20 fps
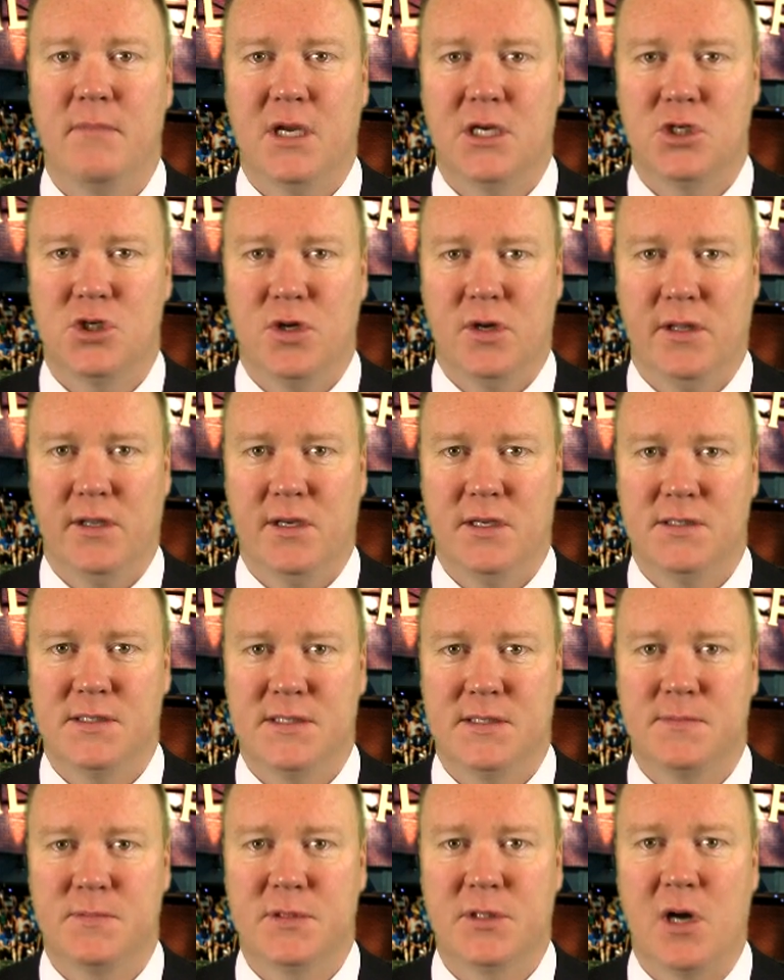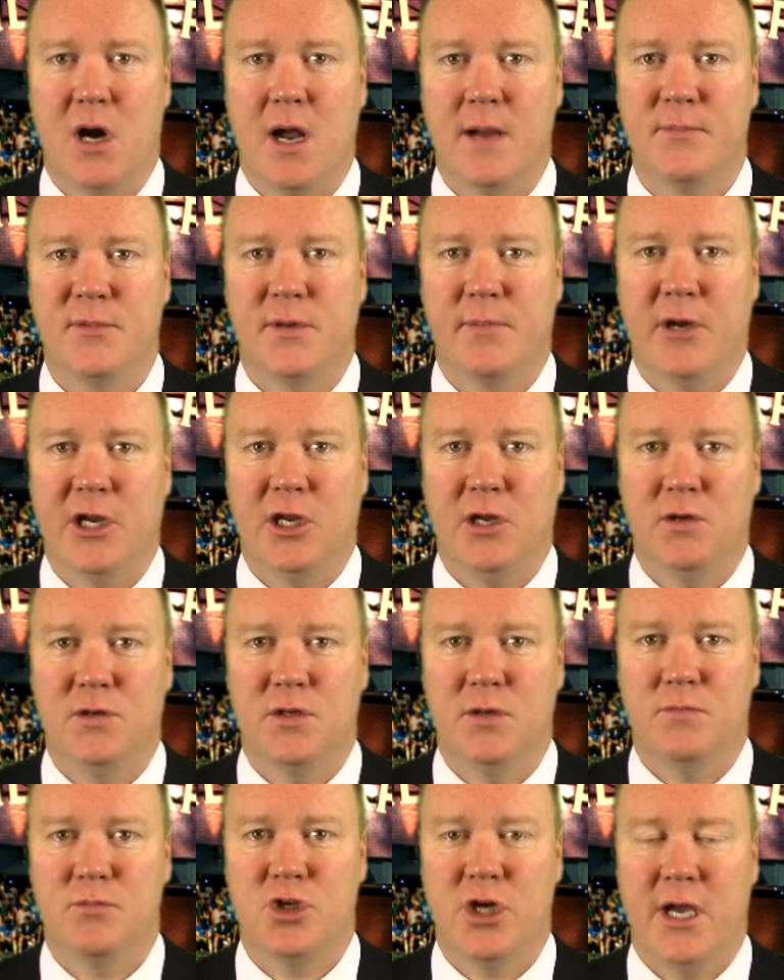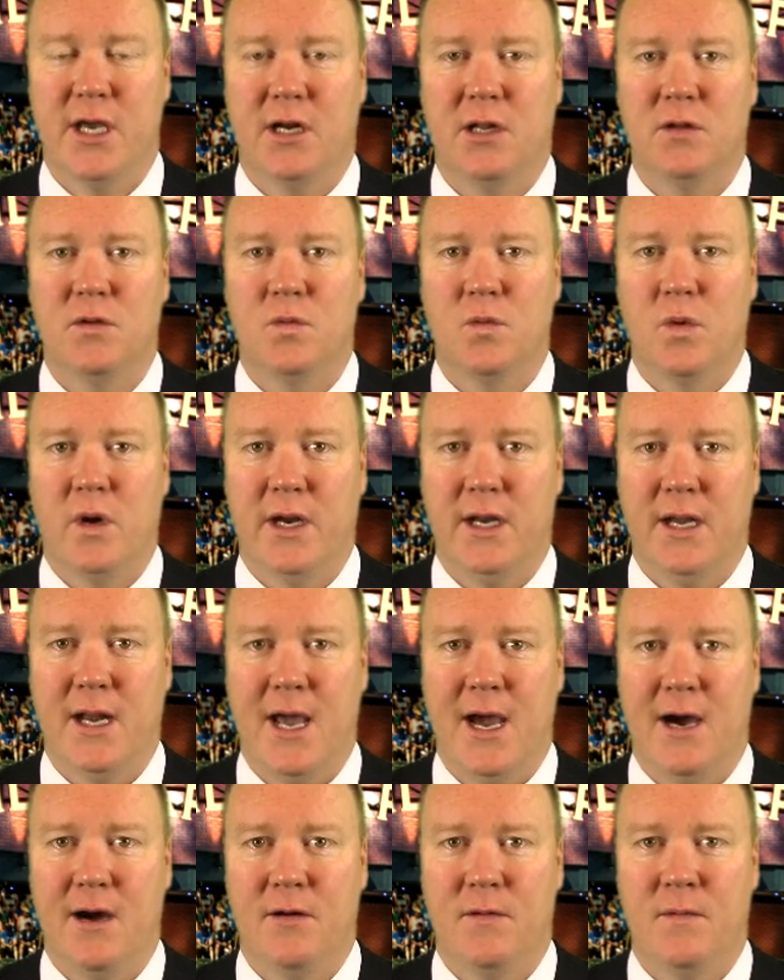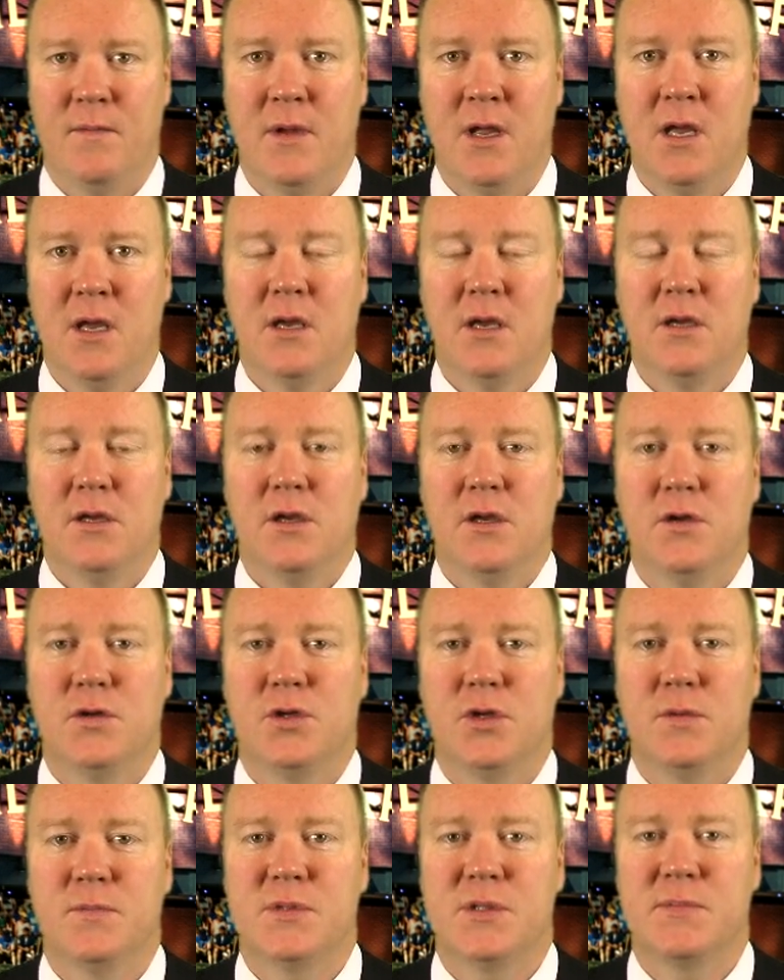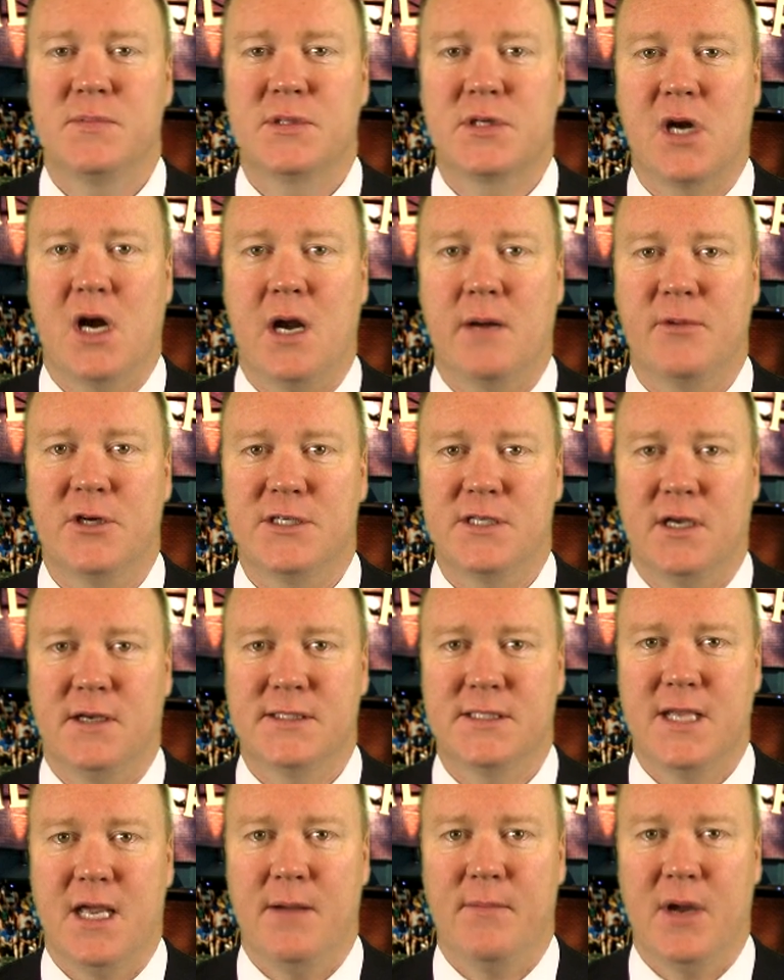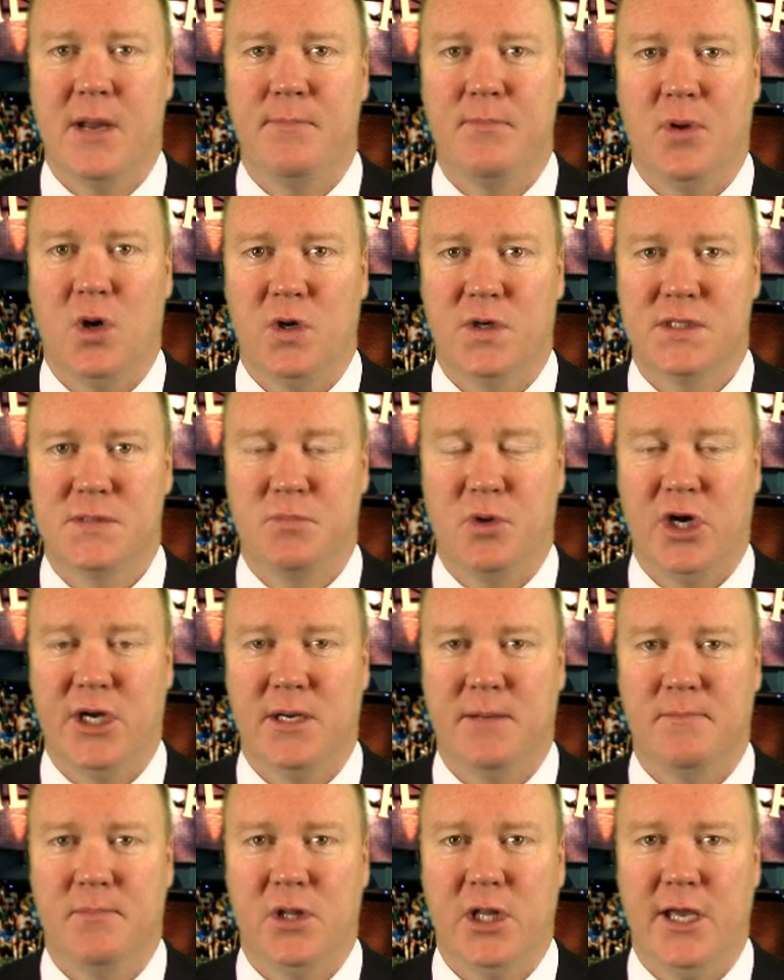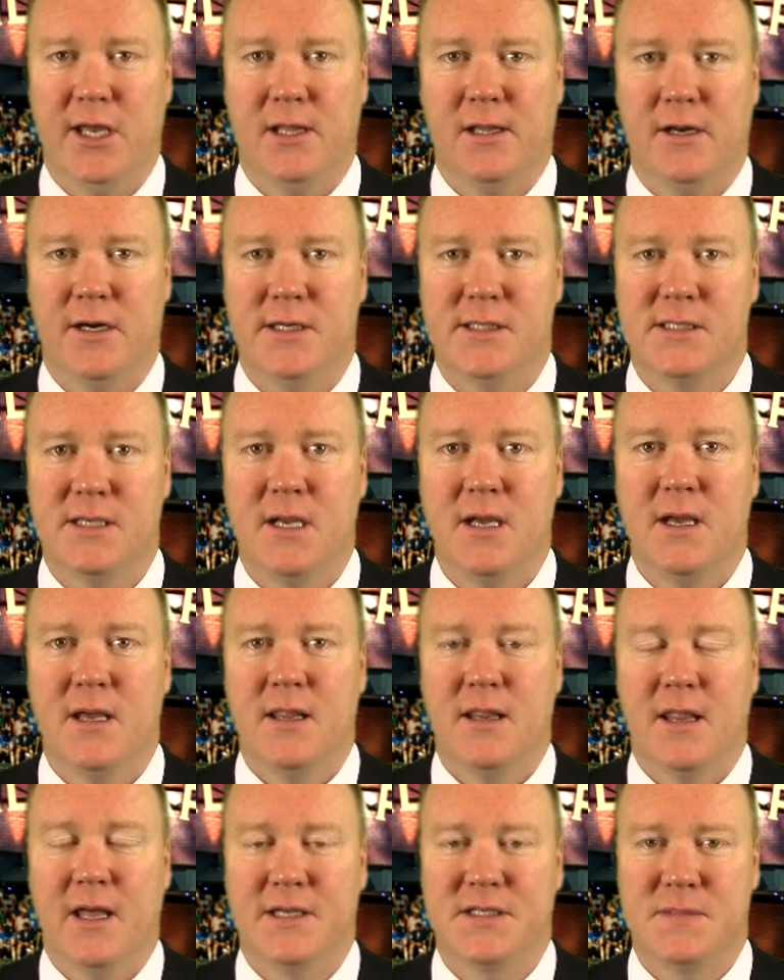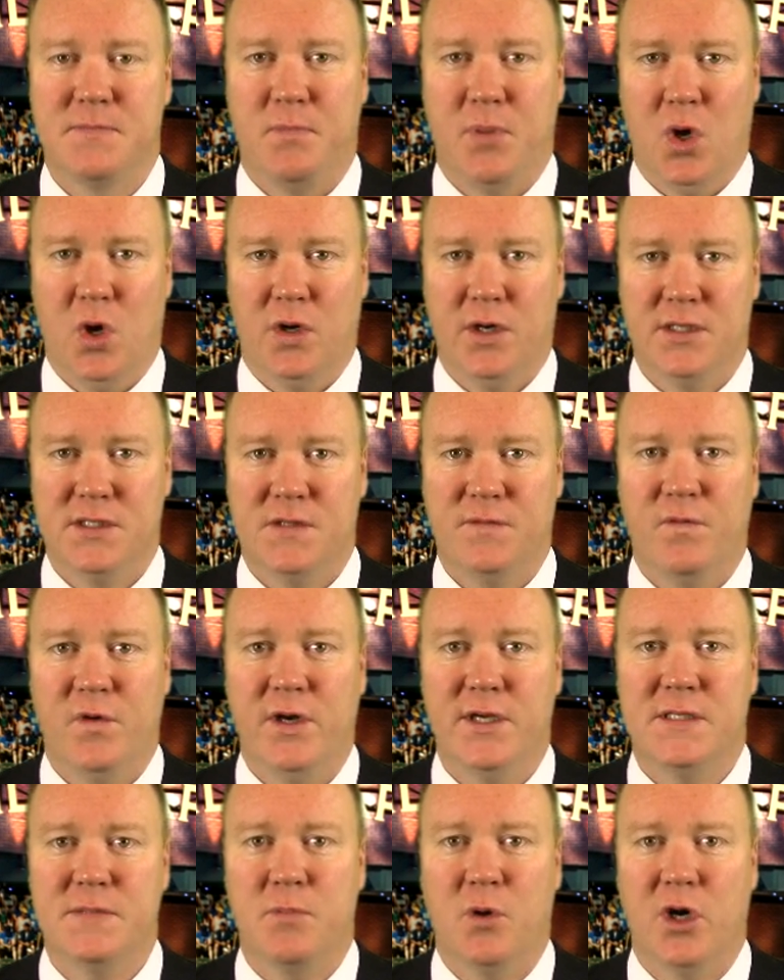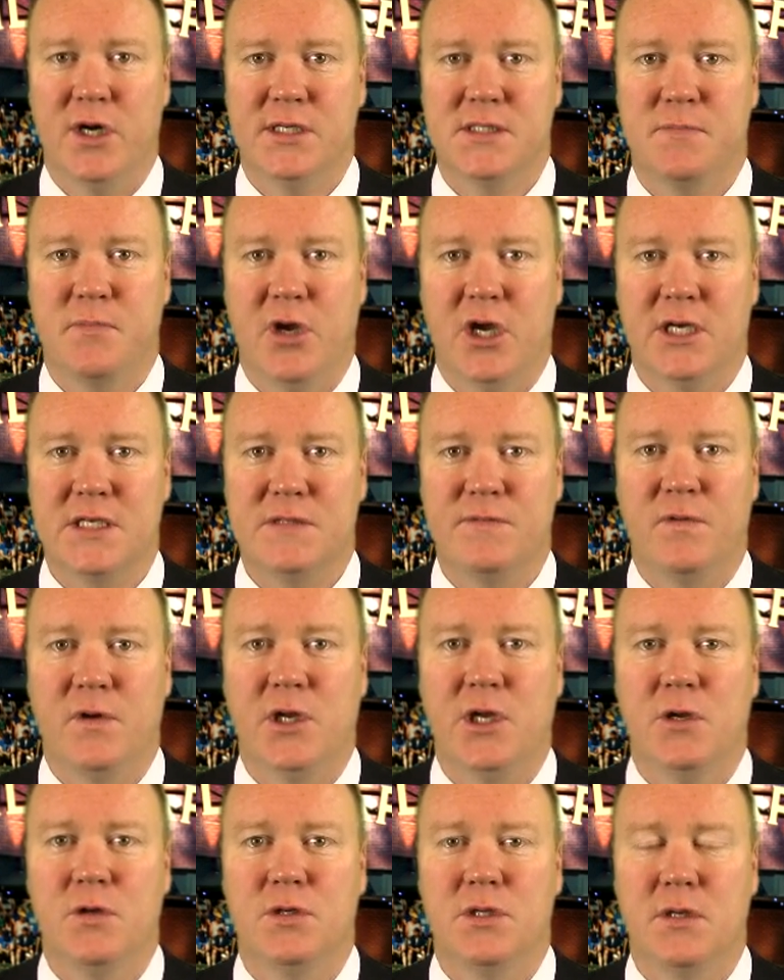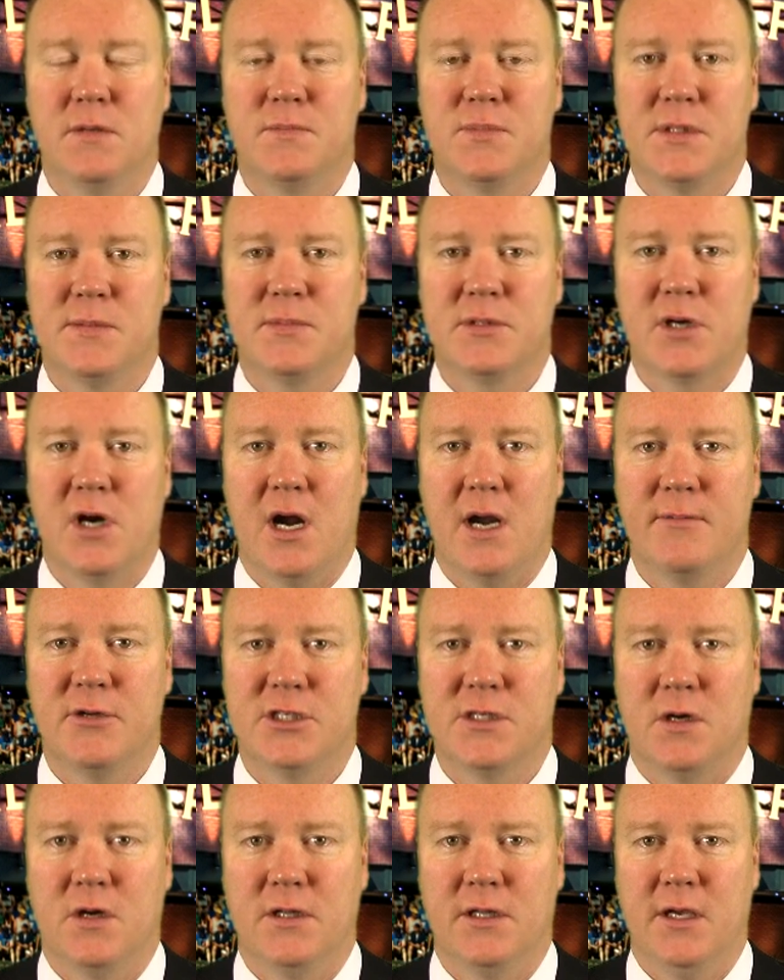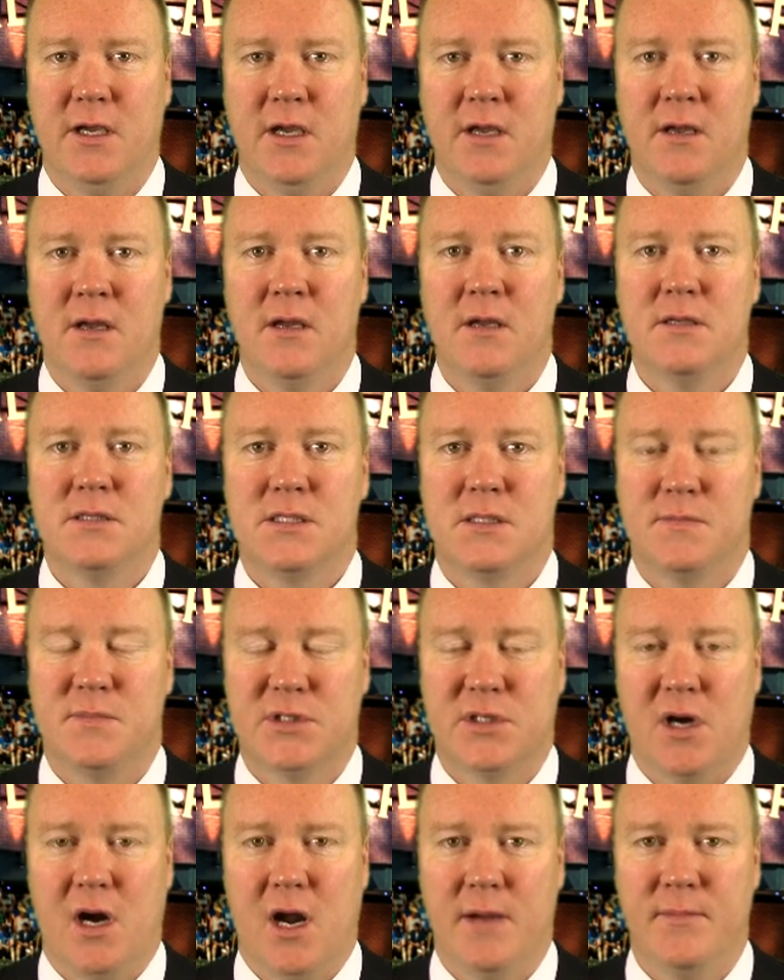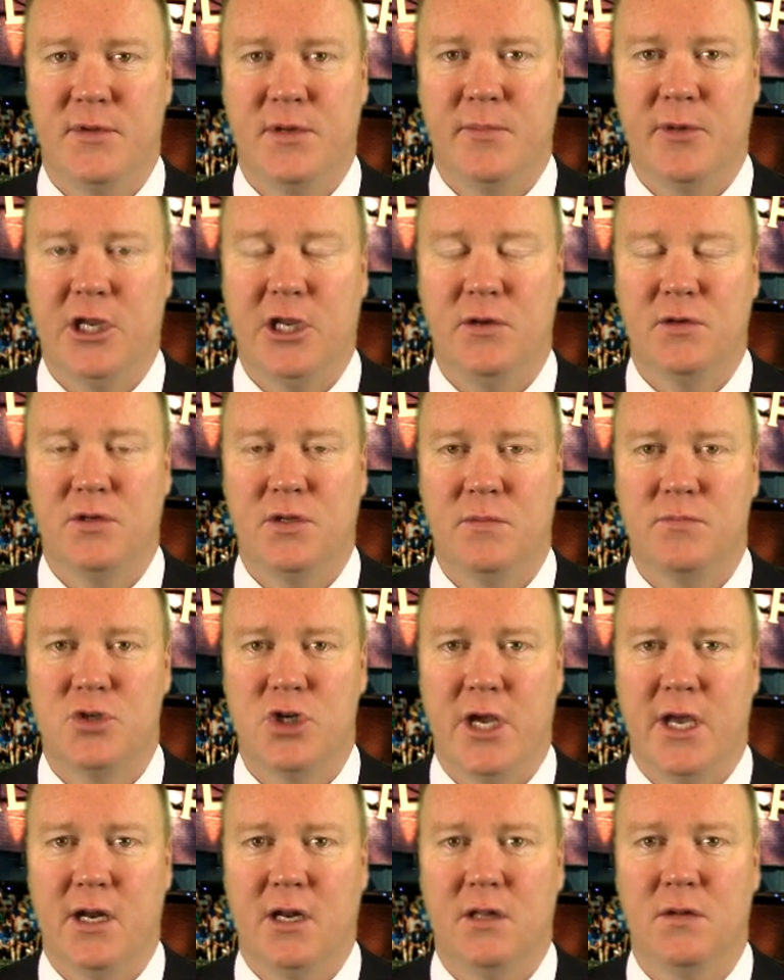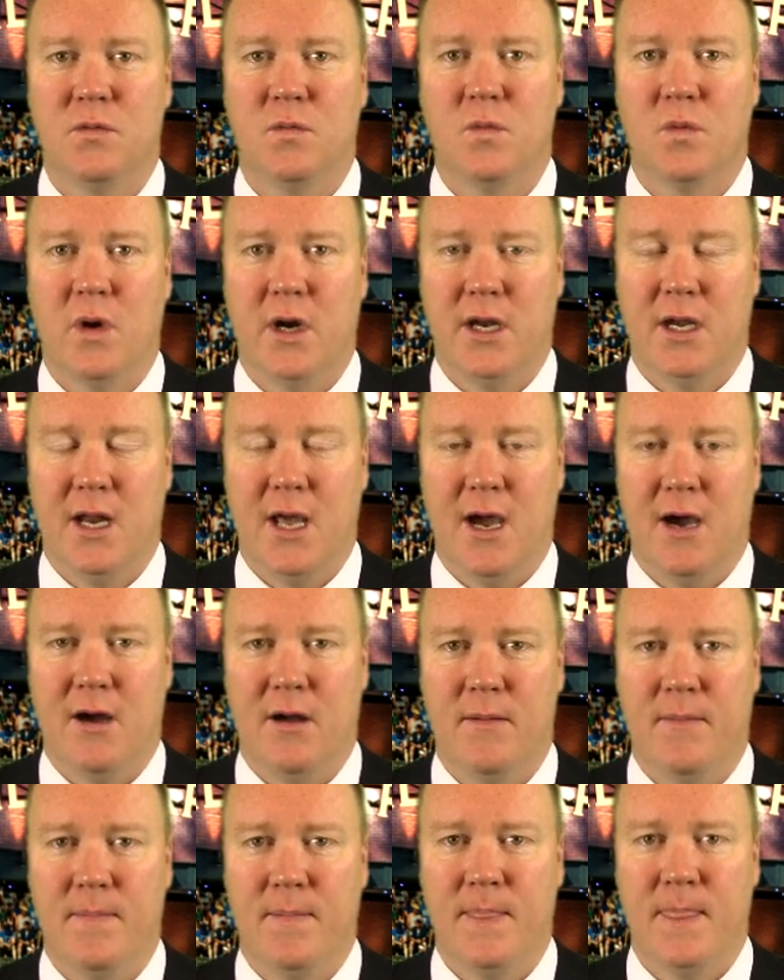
Make sure that you subscribe to my YouTube channel right now. YouTube subscribers also get my bonus breaking play alerts. That's bonus free sports picks for YouTube subscribers only. Subscribe to my YouTube channel right now.